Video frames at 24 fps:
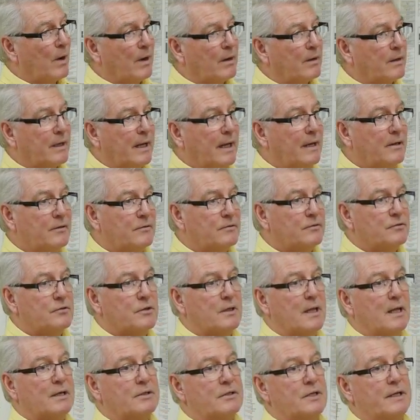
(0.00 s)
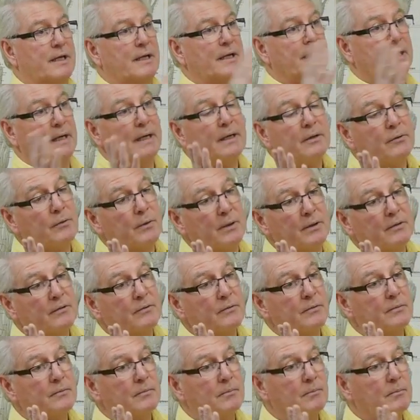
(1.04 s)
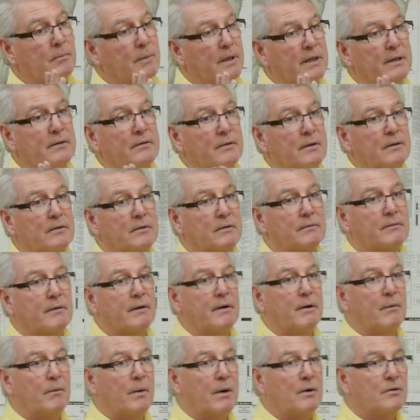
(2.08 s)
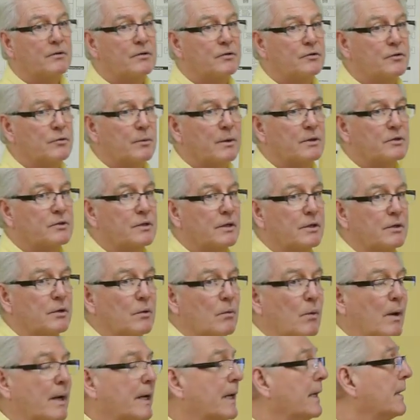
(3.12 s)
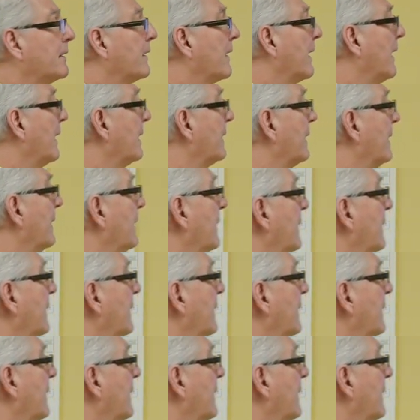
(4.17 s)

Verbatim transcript: rare occasions you'll actually get an increase, but it's, it's a very rare situation that you'll run into that.